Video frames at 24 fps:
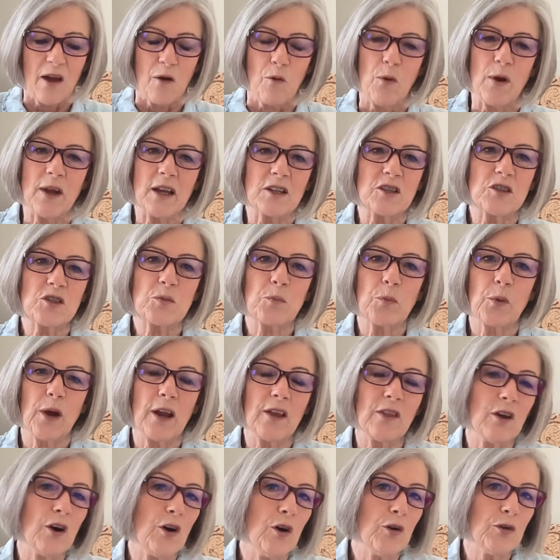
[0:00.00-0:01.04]
We can
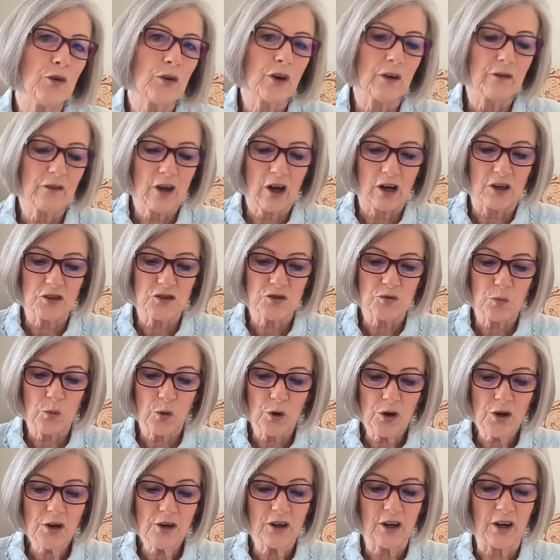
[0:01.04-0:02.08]
spray the odor of God's
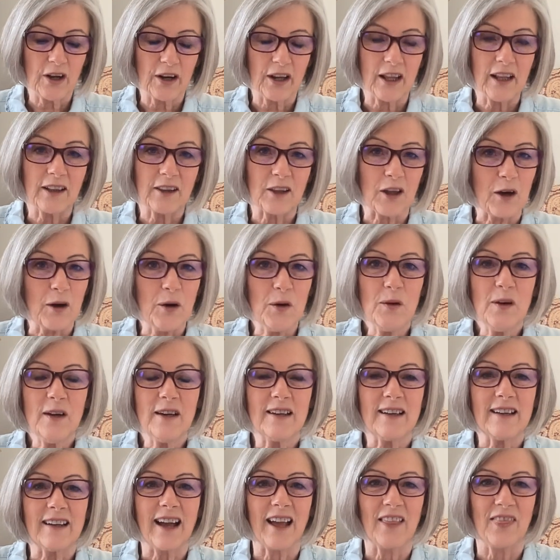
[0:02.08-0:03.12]
word on it, though,
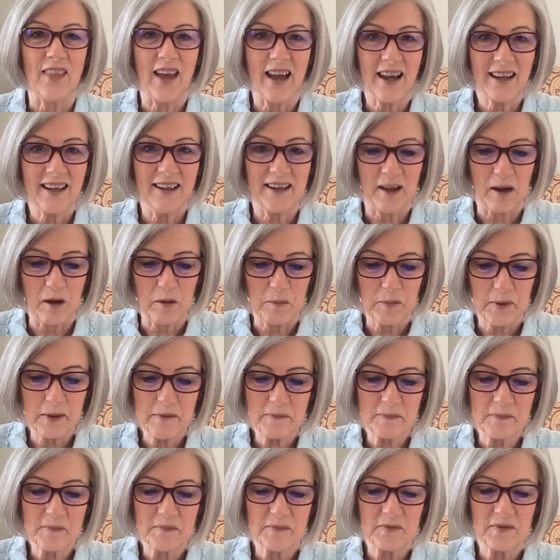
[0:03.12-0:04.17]
and that can help it.